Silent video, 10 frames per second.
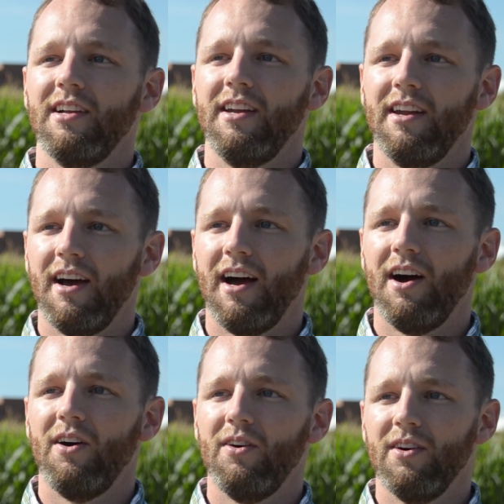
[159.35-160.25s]
and
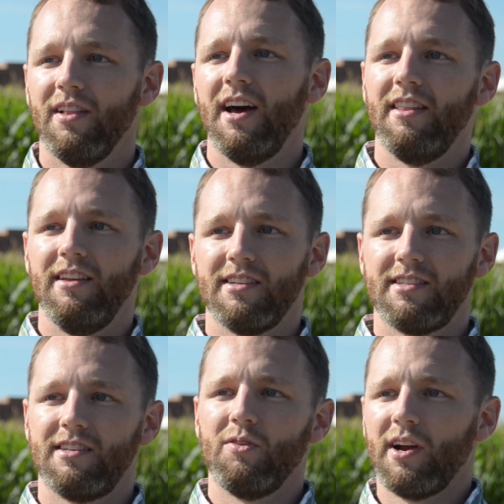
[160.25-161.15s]
how a lot of
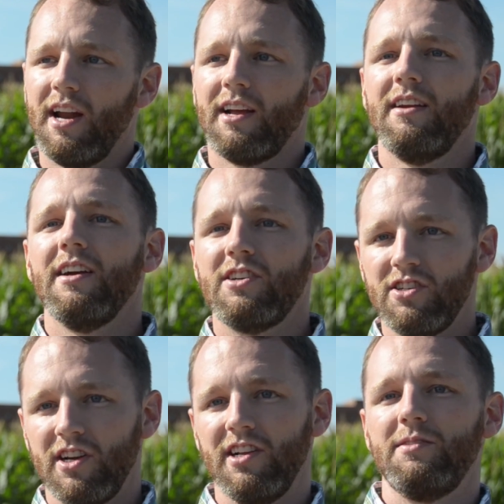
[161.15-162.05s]
this organic
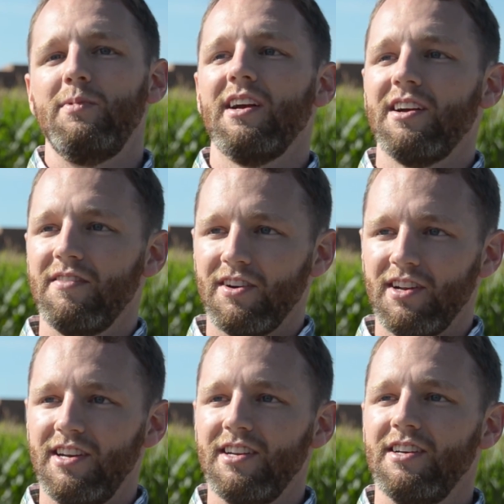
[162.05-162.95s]
nitrogen is being
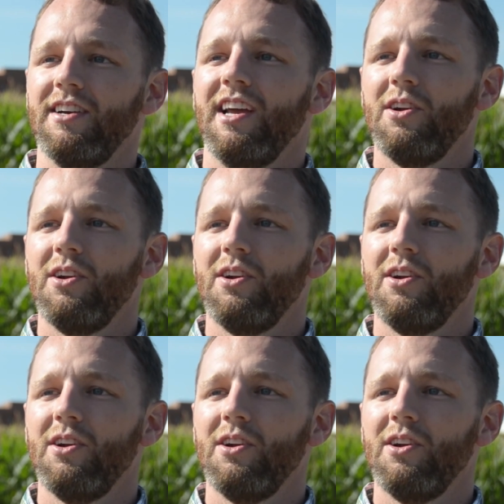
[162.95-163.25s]
converted to